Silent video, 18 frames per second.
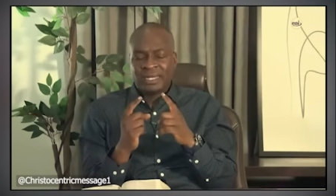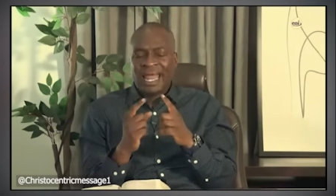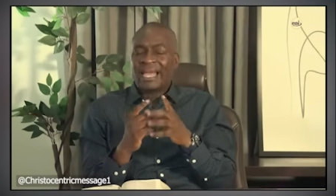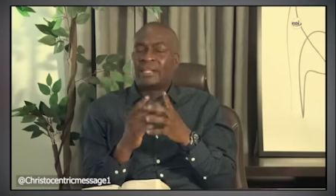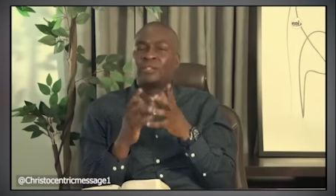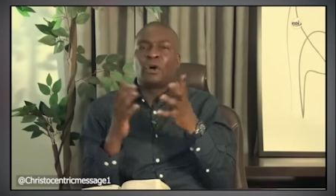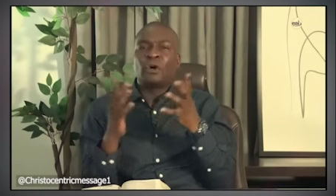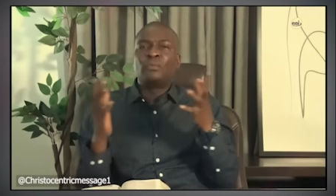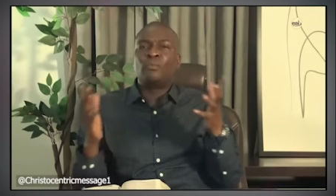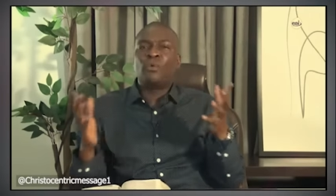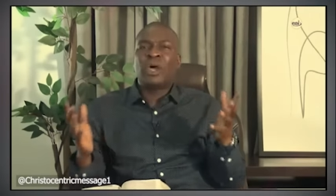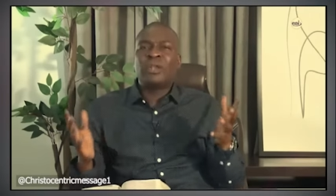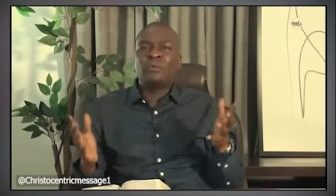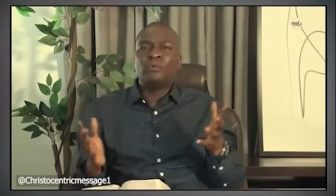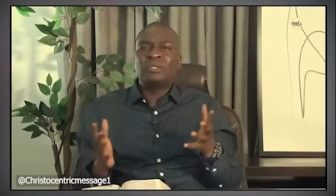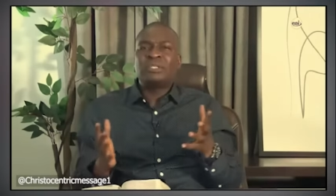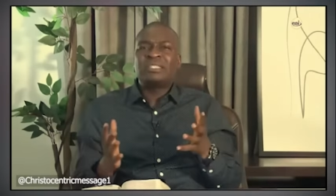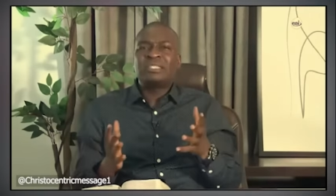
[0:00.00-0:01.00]
Like Don
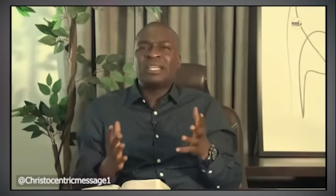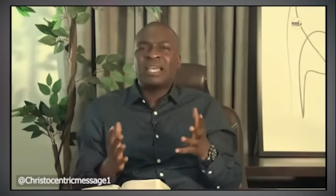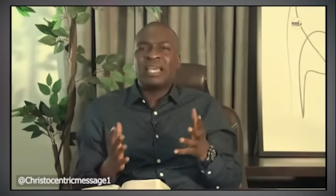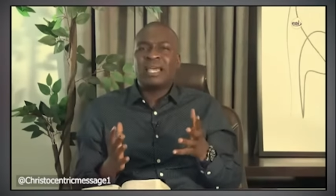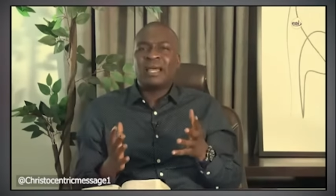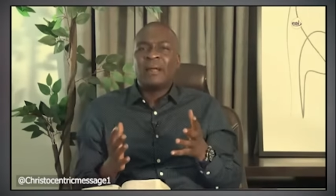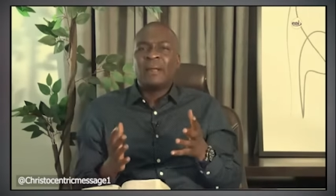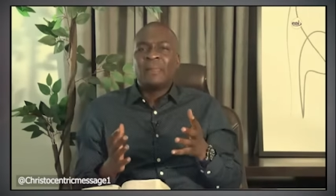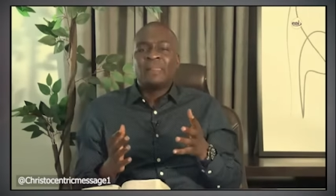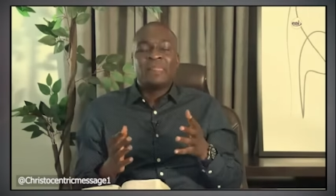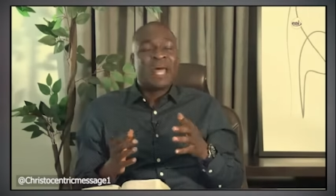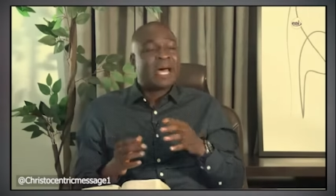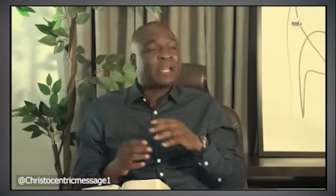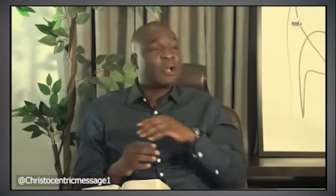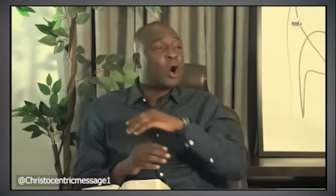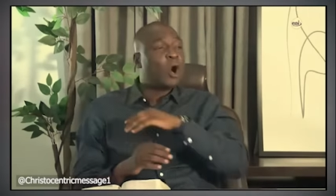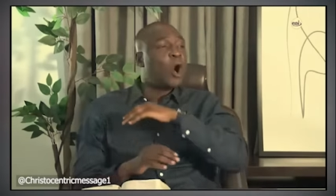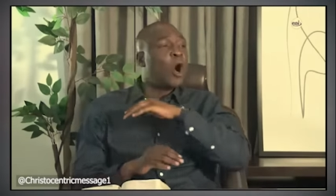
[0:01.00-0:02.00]
Moen will say,
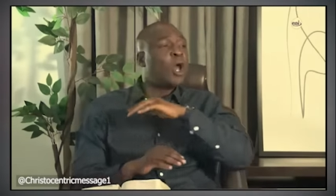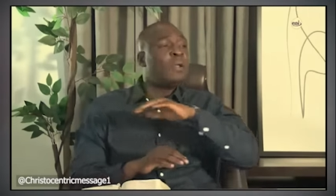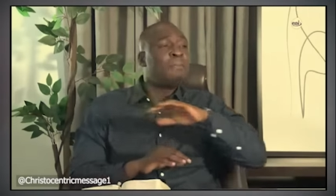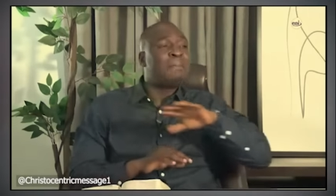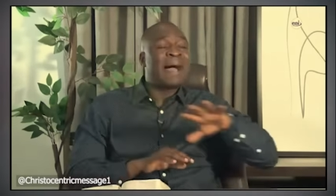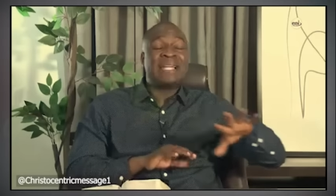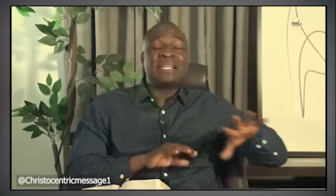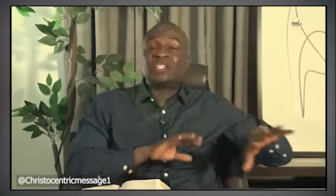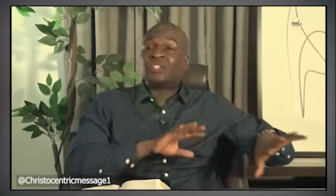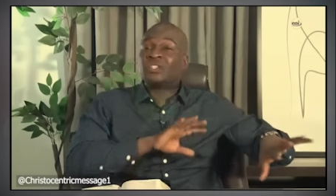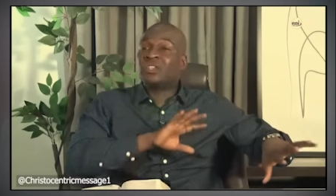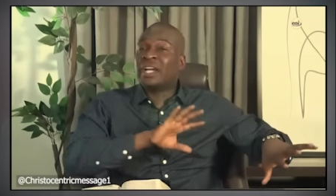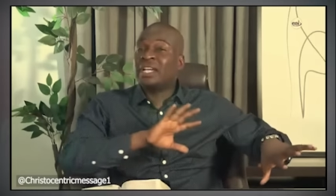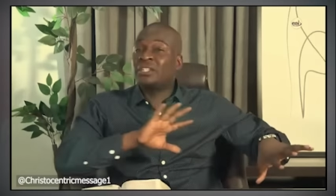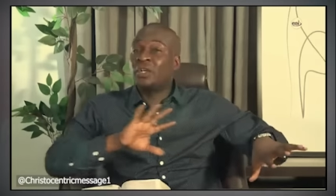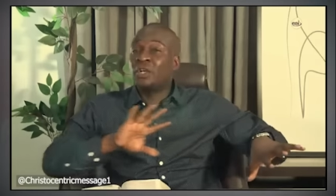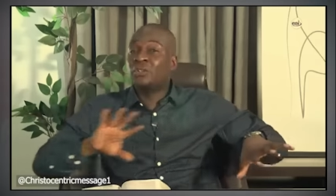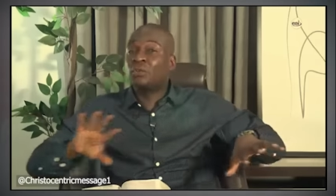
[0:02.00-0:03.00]
that all my
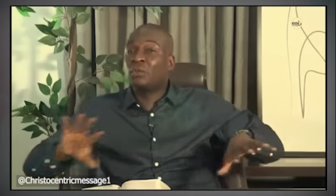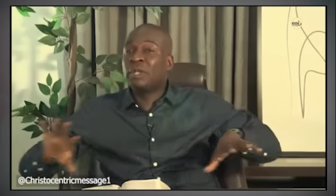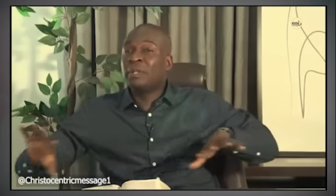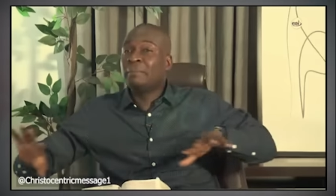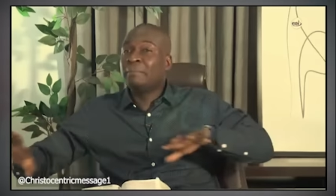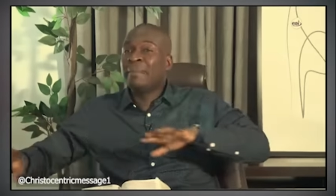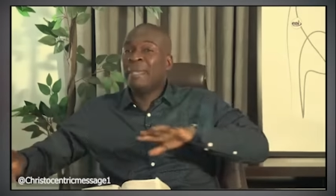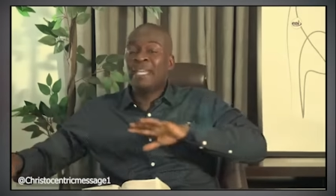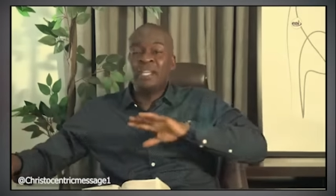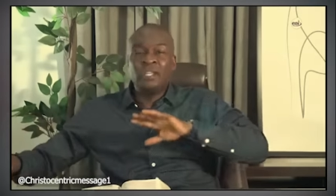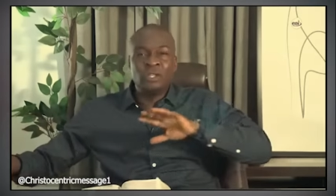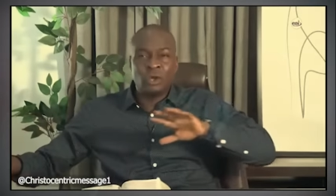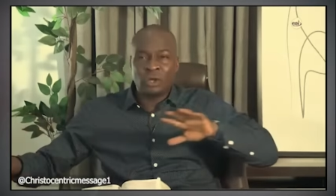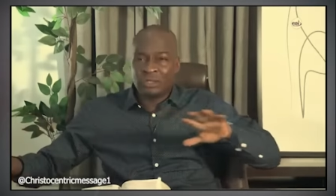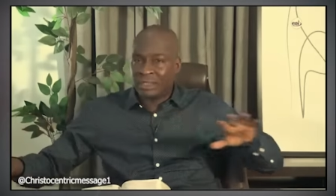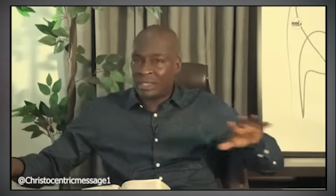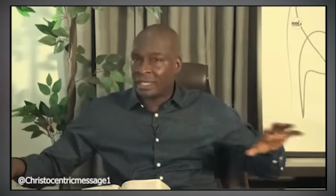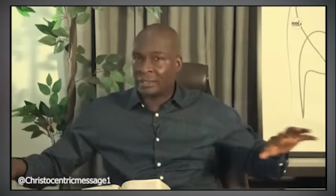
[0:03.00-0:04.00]
treasures will mean
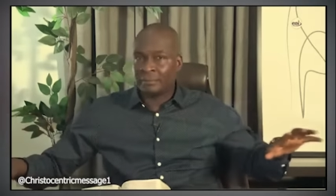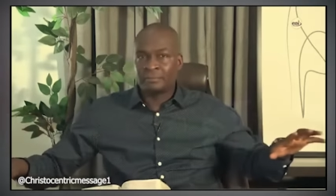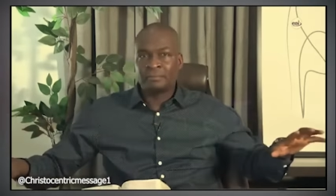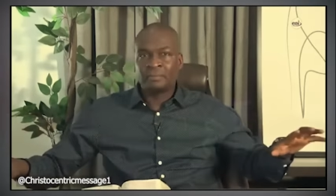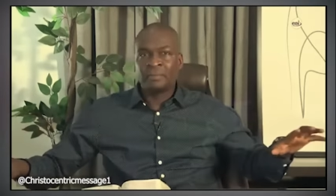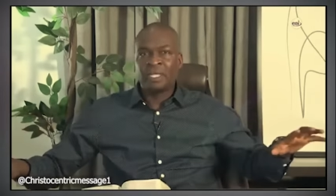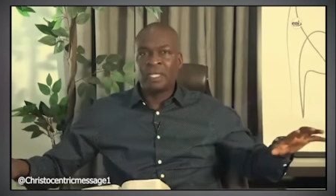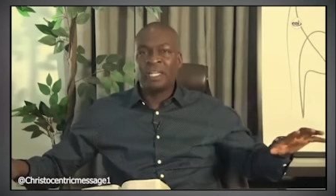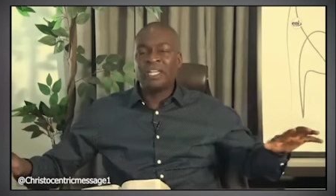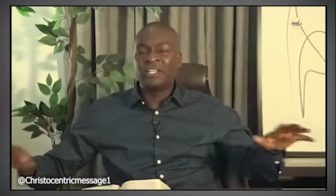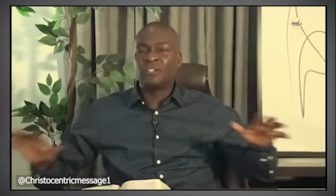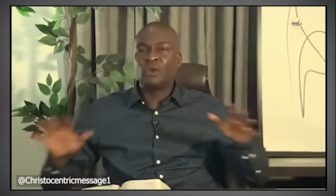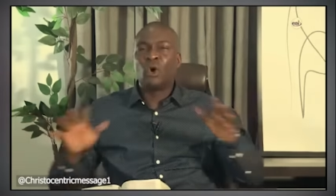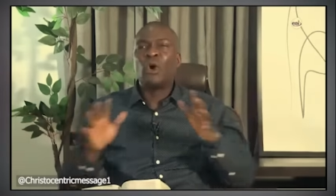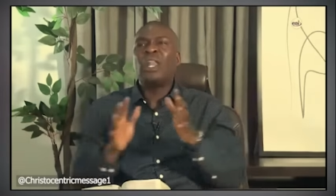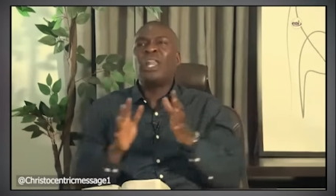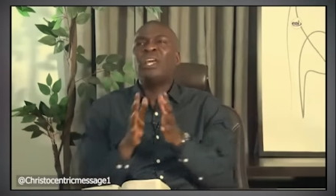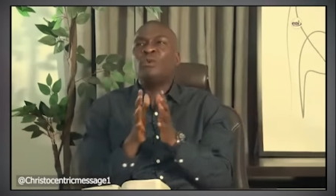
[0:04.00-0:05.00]
nothing. It
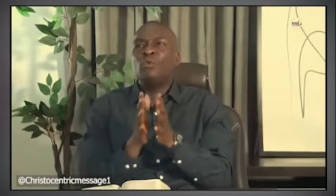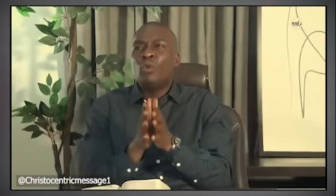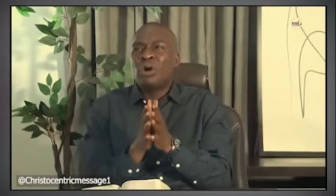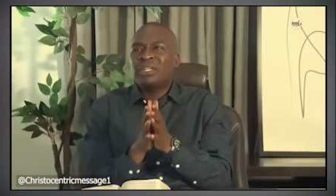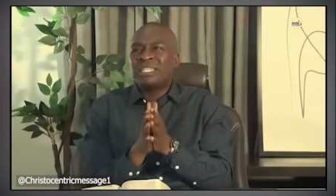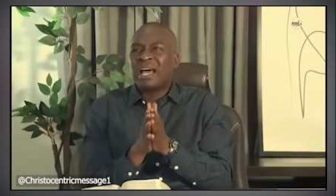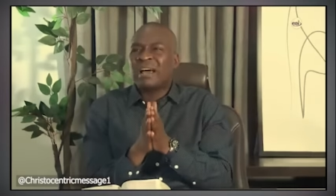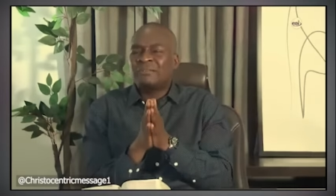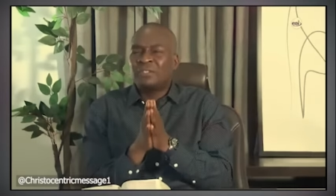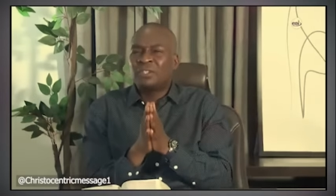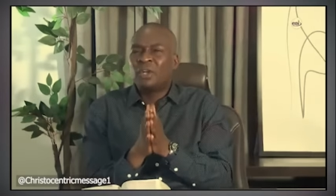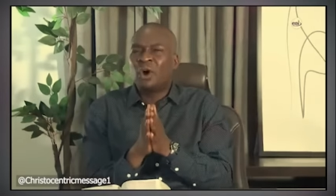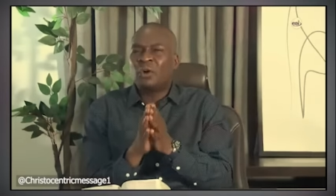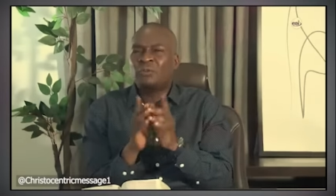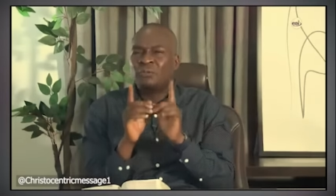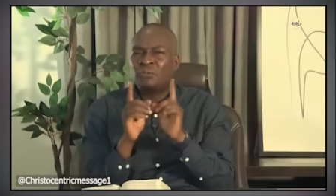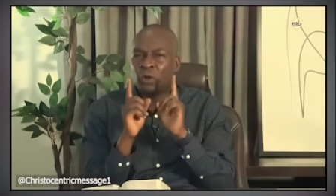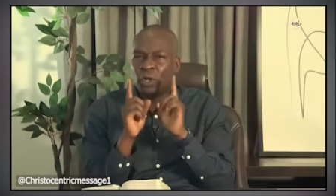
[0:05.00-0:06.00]
is only what I've
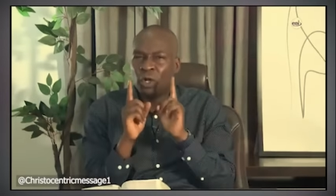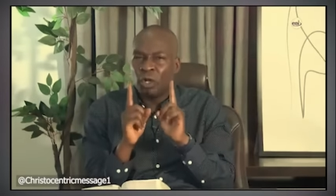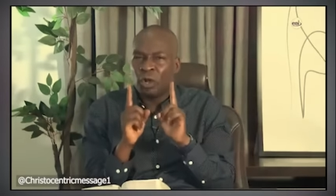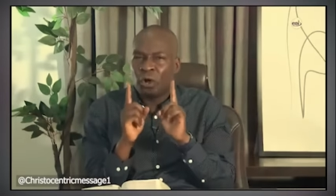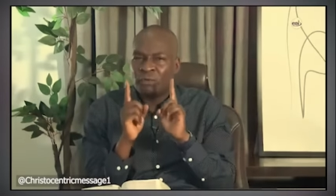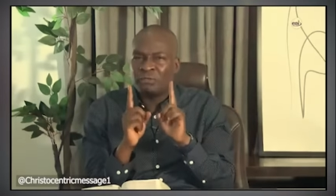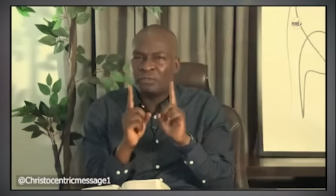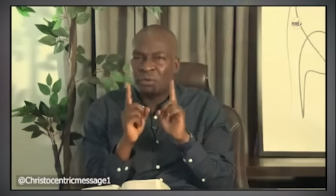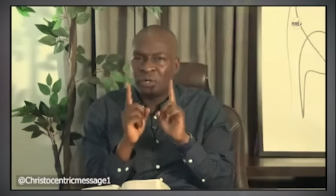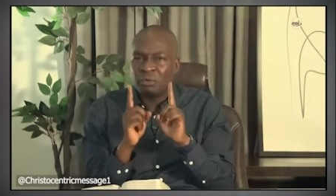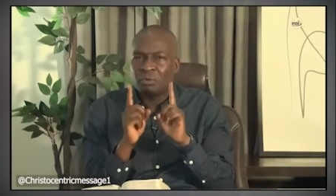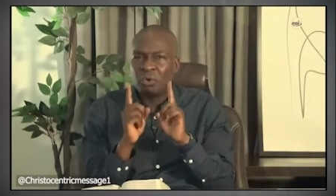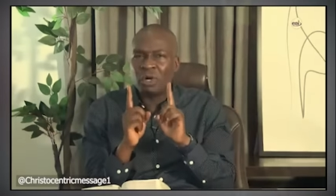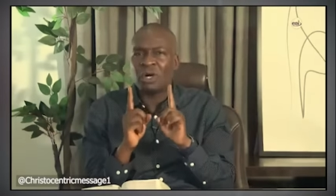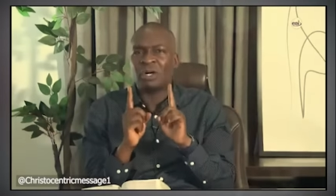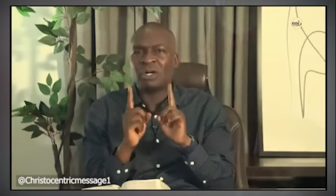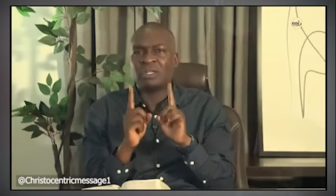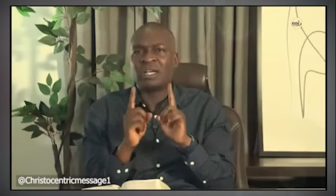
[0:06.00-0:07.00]
done for love's
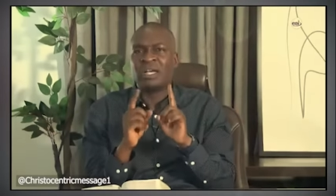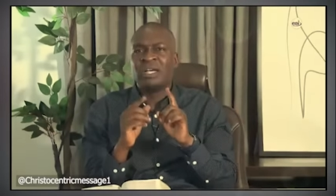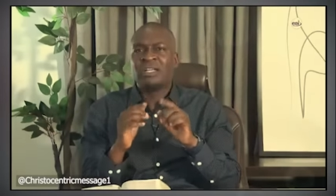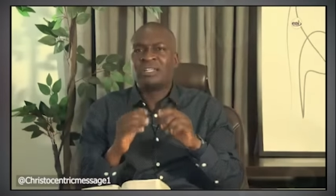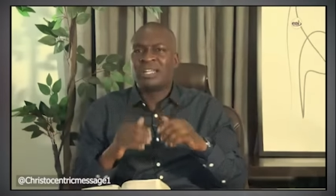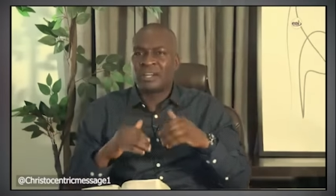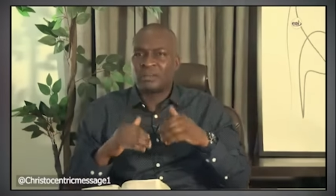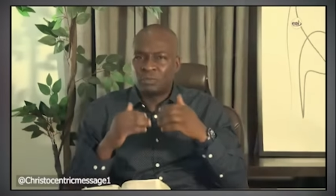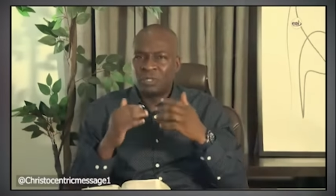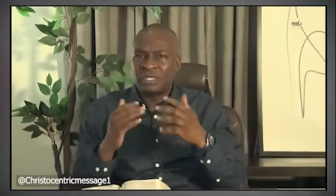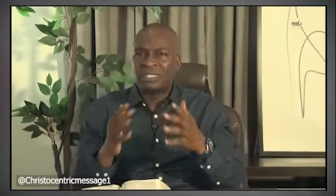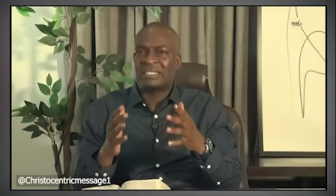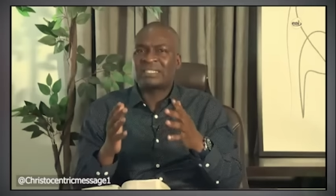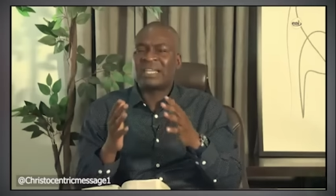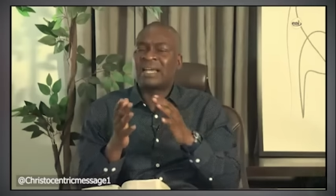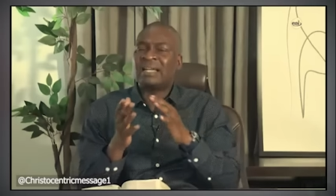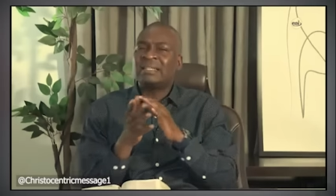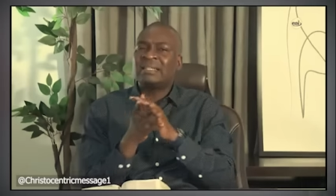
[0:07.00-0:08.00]
reward that will
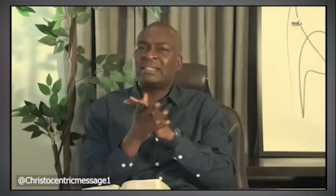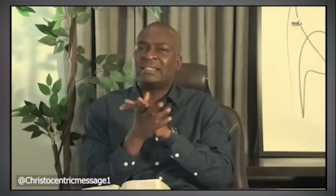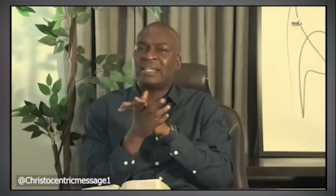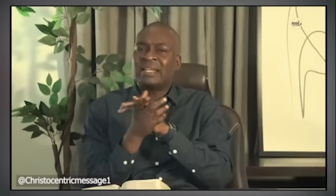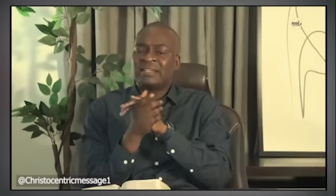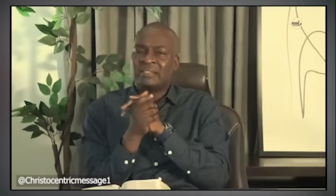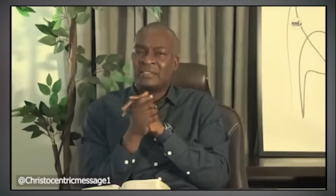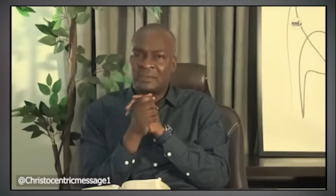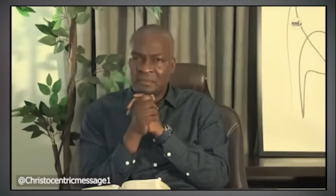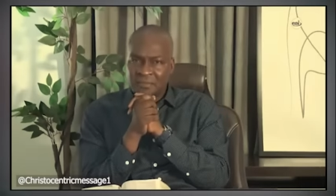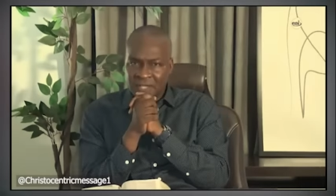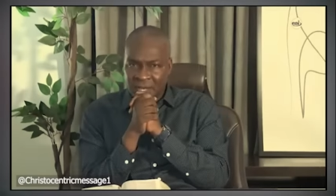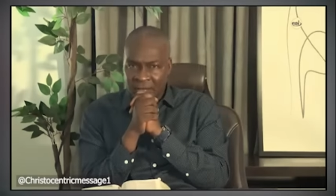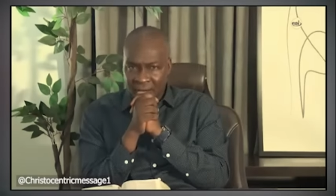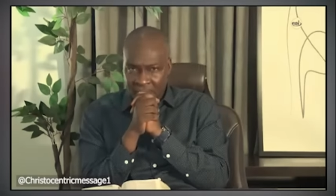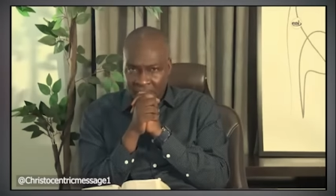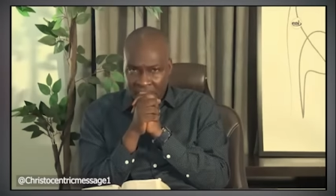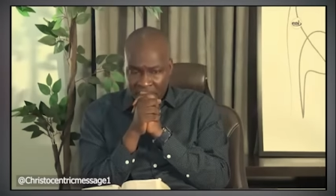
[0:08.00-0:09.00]
stand the test of
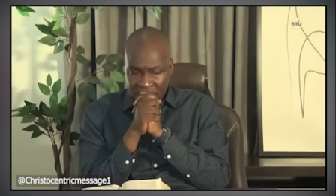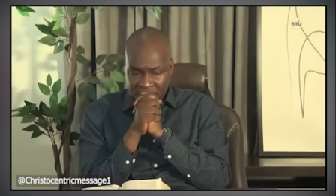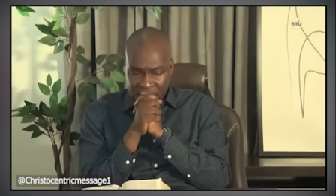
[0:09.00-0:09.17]
time.